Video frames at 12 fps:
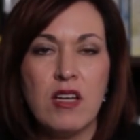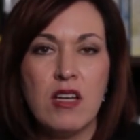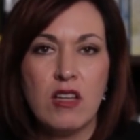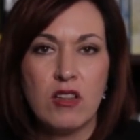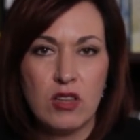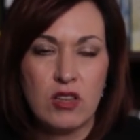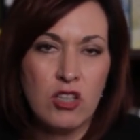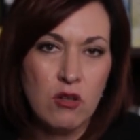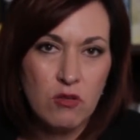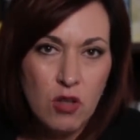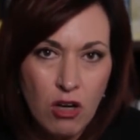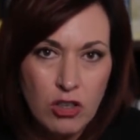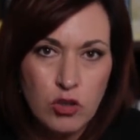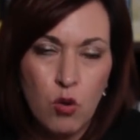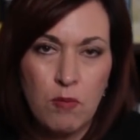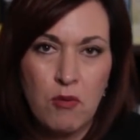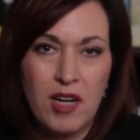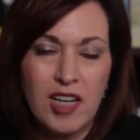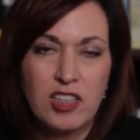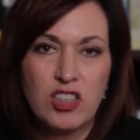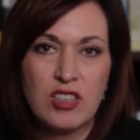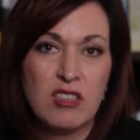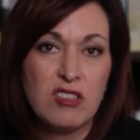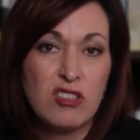you know, large corporations
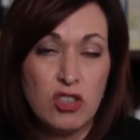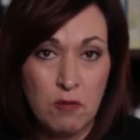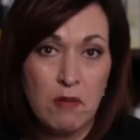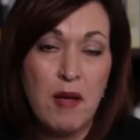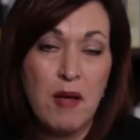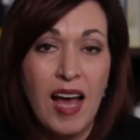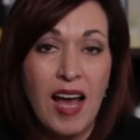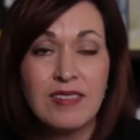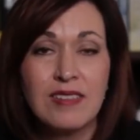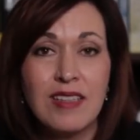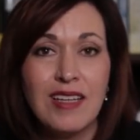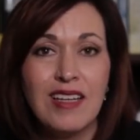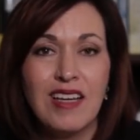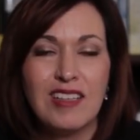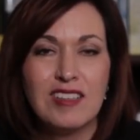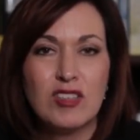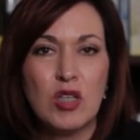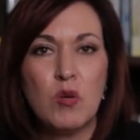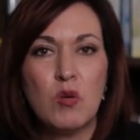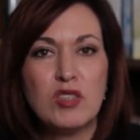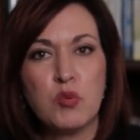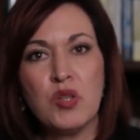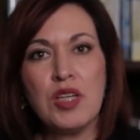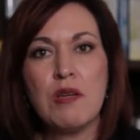and super PACs. So it's
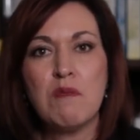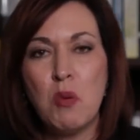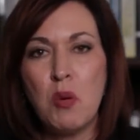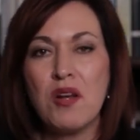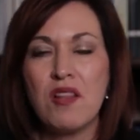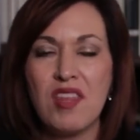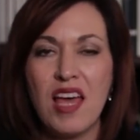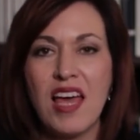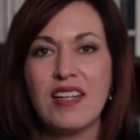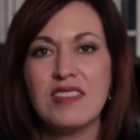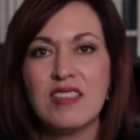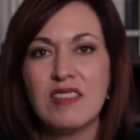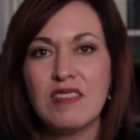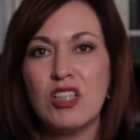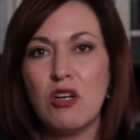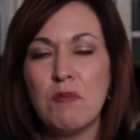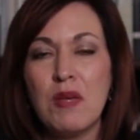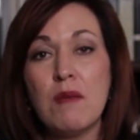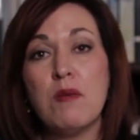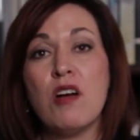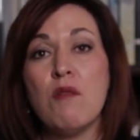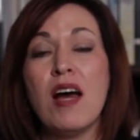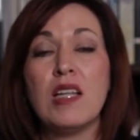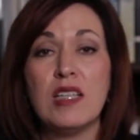really important that, you know, people come
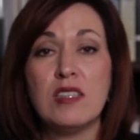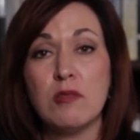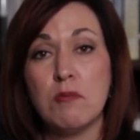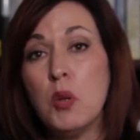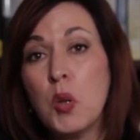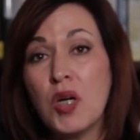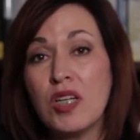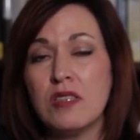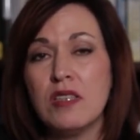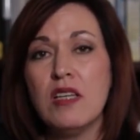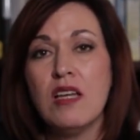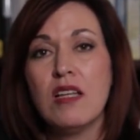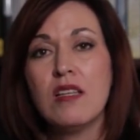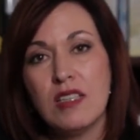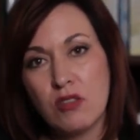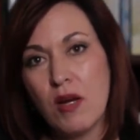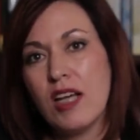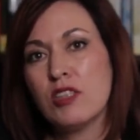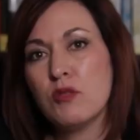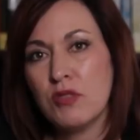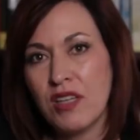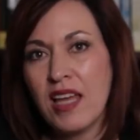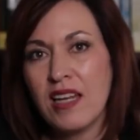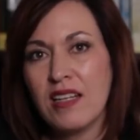out and support these grassroots
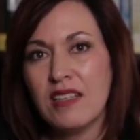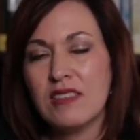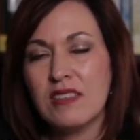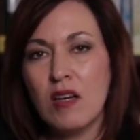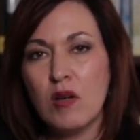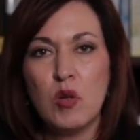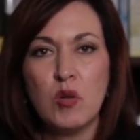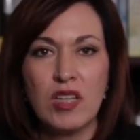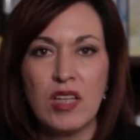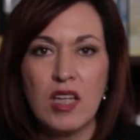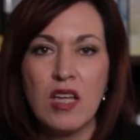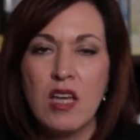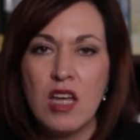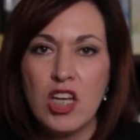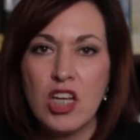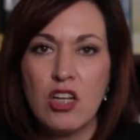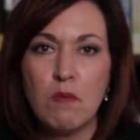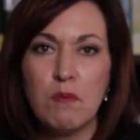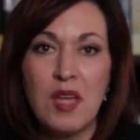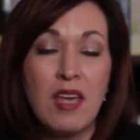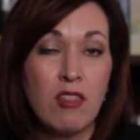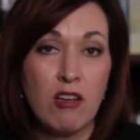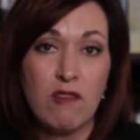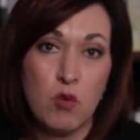candidates, not only, you know, being
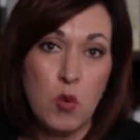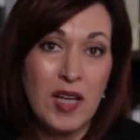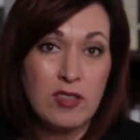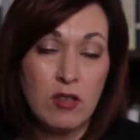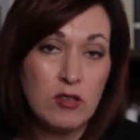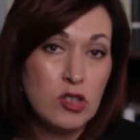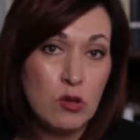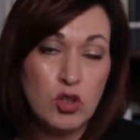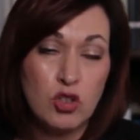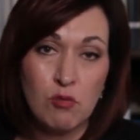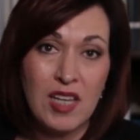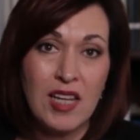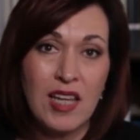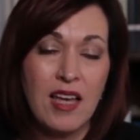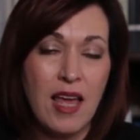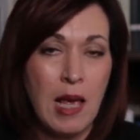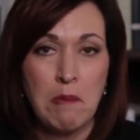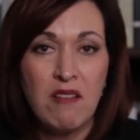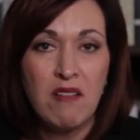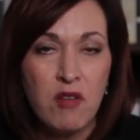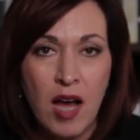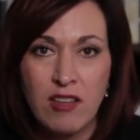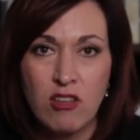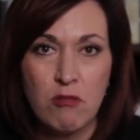their voice on social media,
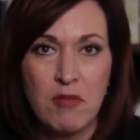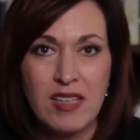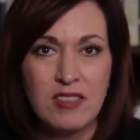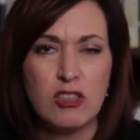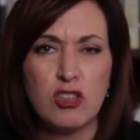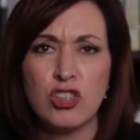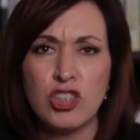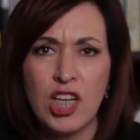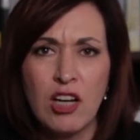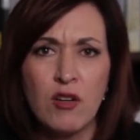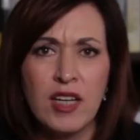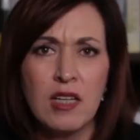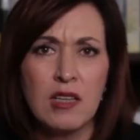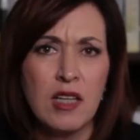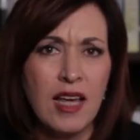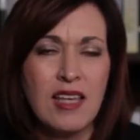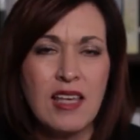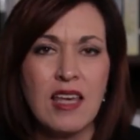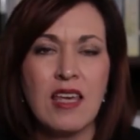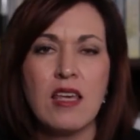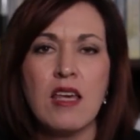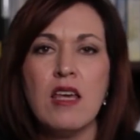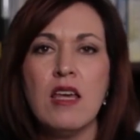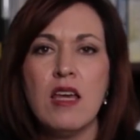amplifying their message, sharing, liking,
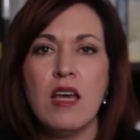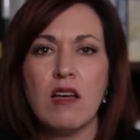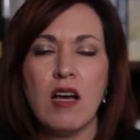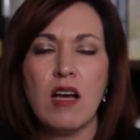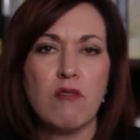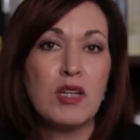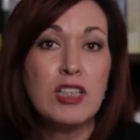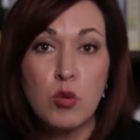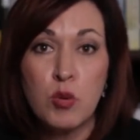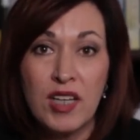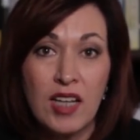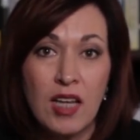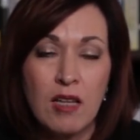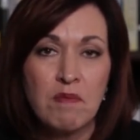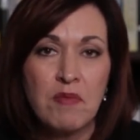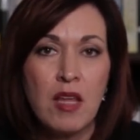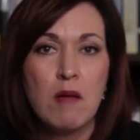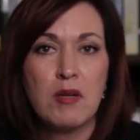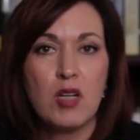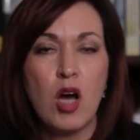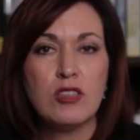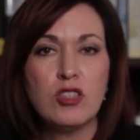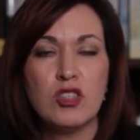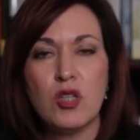uh, retweeting, but
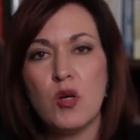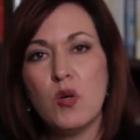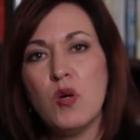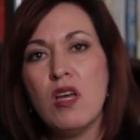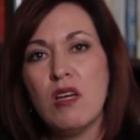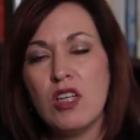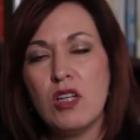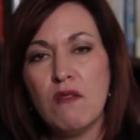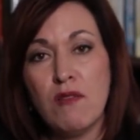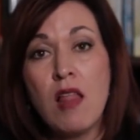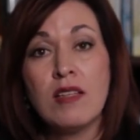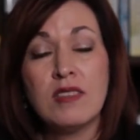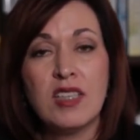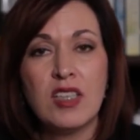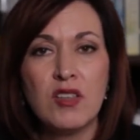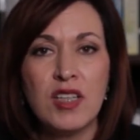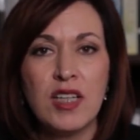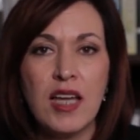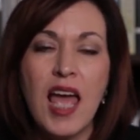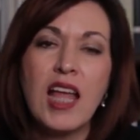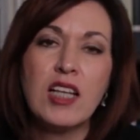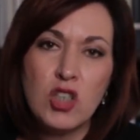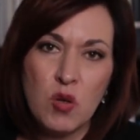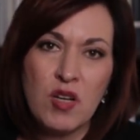also, you know, volunteering and
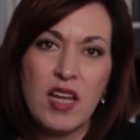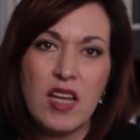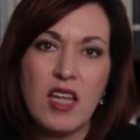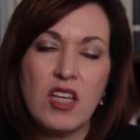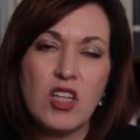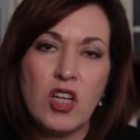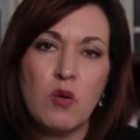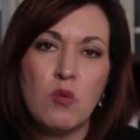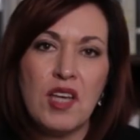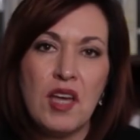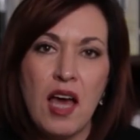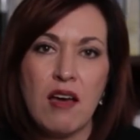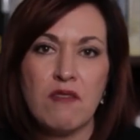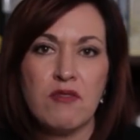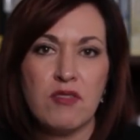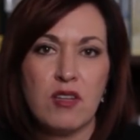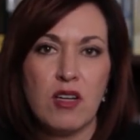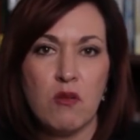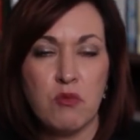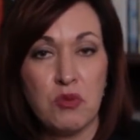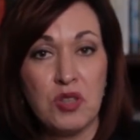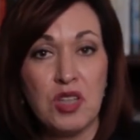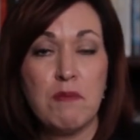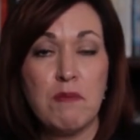donating. You know, we have a
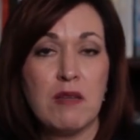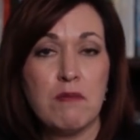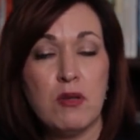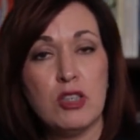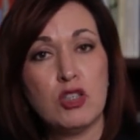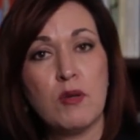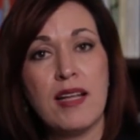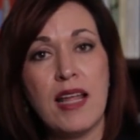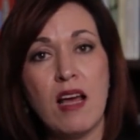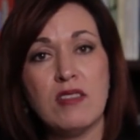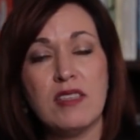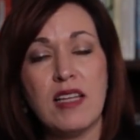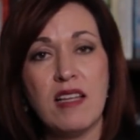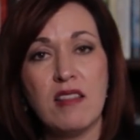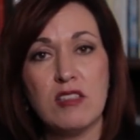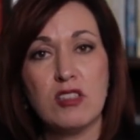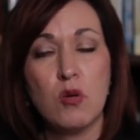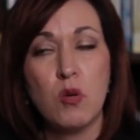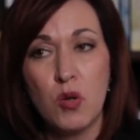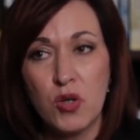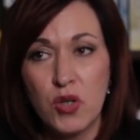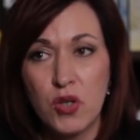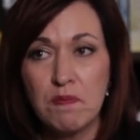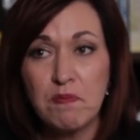really big push right now to end this
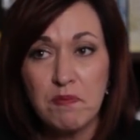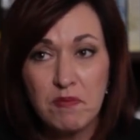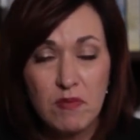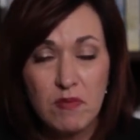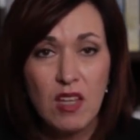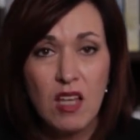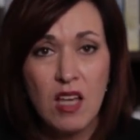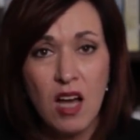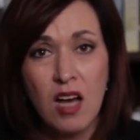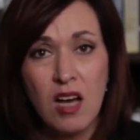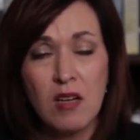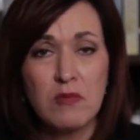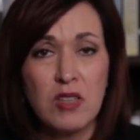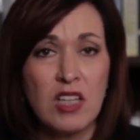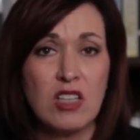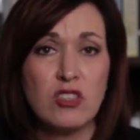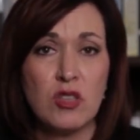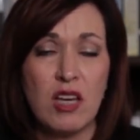quarter um, and so that